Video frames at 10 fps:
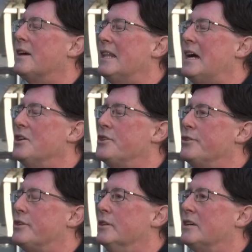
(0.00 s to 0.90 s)
that allows you
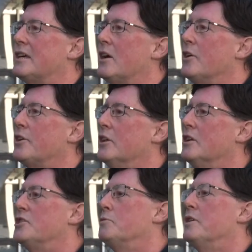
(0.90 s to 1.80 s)
to look at
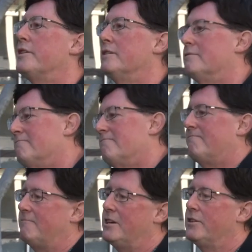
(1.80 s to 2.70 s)
archaeology within,
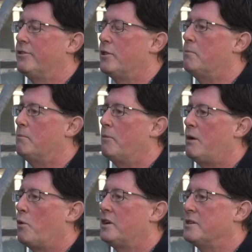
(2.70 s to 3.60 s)
you know, the,
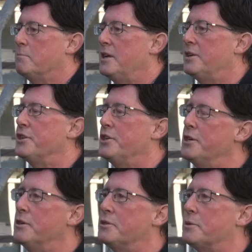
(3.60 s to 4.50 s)
what does it mean to
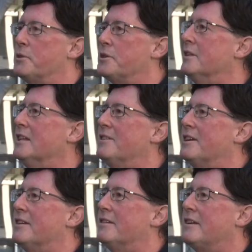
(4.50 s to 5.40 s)
you as a person living
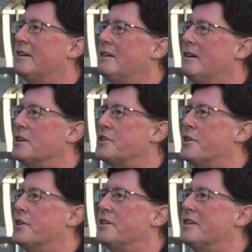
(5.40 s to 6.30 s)
in
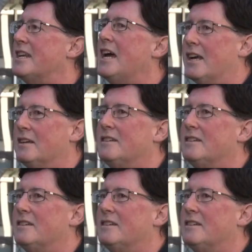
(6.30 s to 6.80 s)
Australia today.